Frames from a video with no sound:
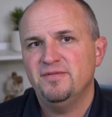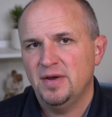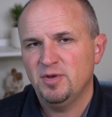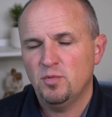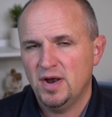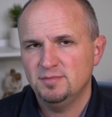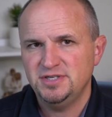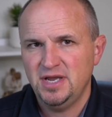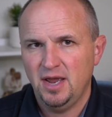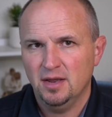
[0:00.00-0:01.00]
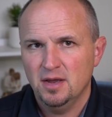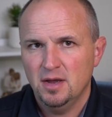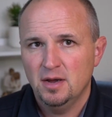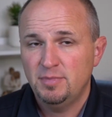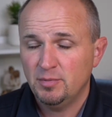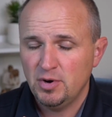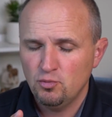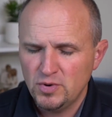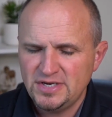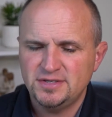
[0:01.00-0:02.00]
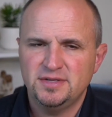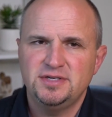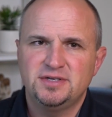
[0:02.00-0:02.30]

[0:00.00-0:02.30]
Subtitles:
Family YMCA, but we recently